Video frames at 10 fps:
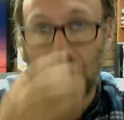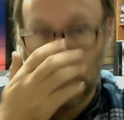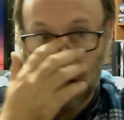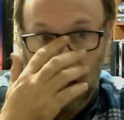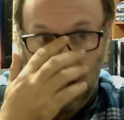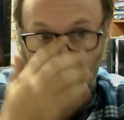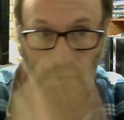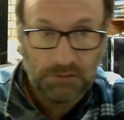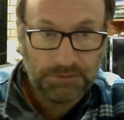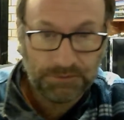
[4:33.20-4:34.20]

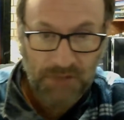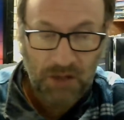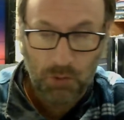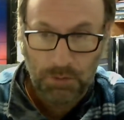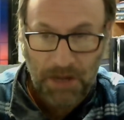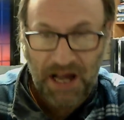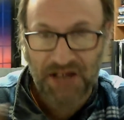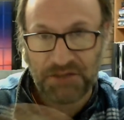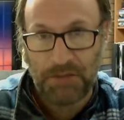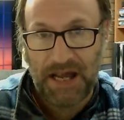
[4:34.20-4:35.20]
It would
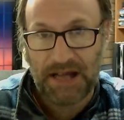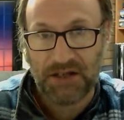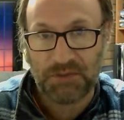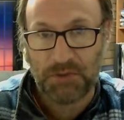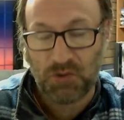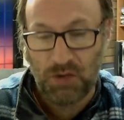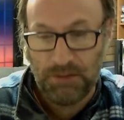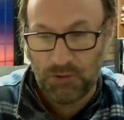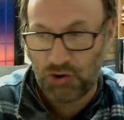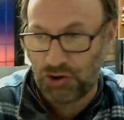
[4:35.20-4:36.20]
pass packets
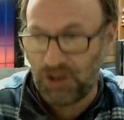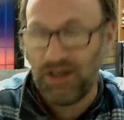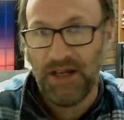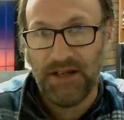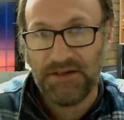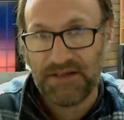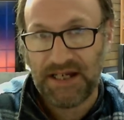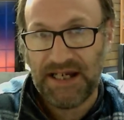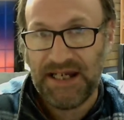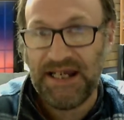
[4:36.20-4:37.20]
between machines
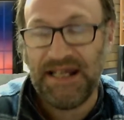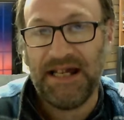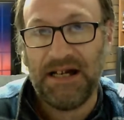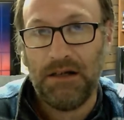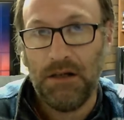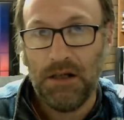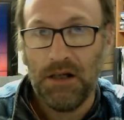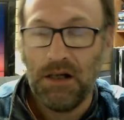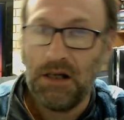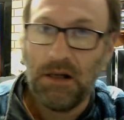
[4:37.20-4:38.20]
here,
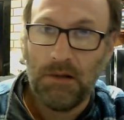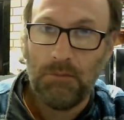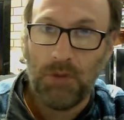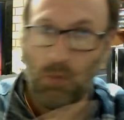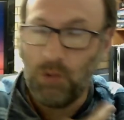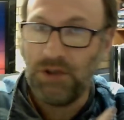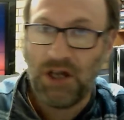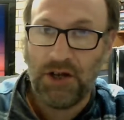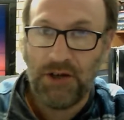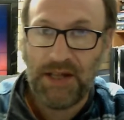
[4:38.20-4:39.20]
but wouldn't
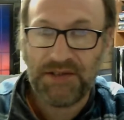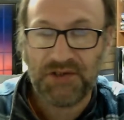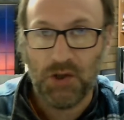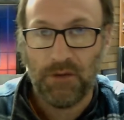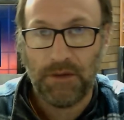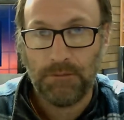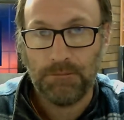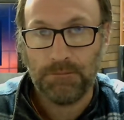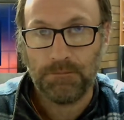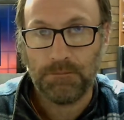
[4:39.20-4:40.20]
go to Neth server.
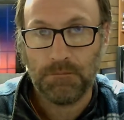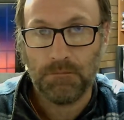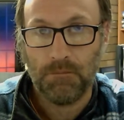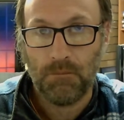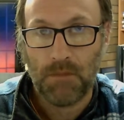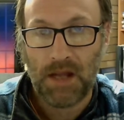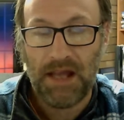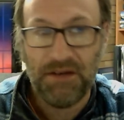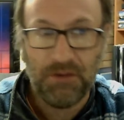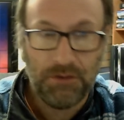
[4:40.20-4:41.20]

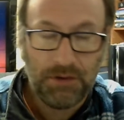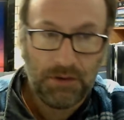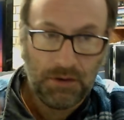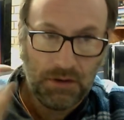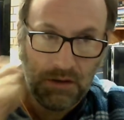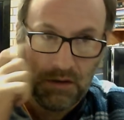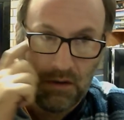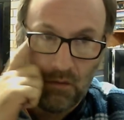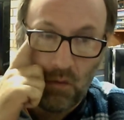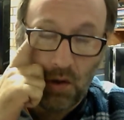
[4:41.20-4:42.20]
And
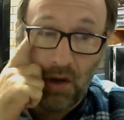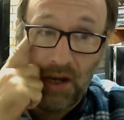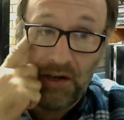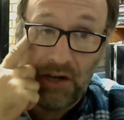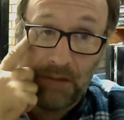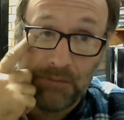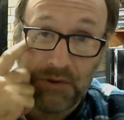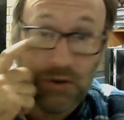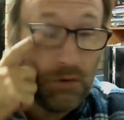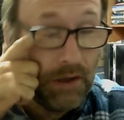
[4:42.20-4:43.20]
what I ended up
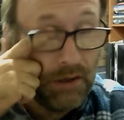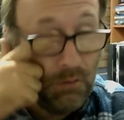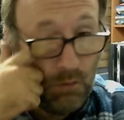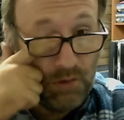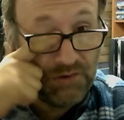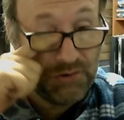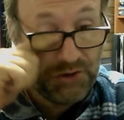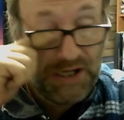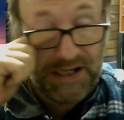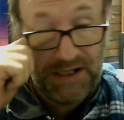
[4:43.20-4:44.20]
doing was
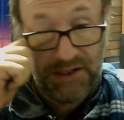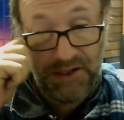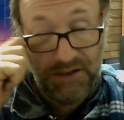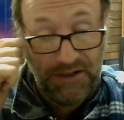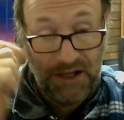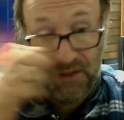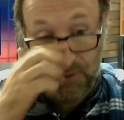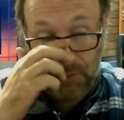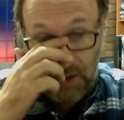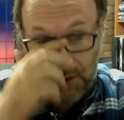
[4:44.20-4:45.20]
checking it in the other
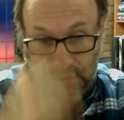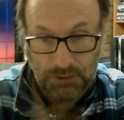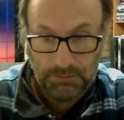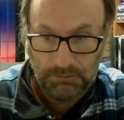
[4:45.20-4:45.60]
direction,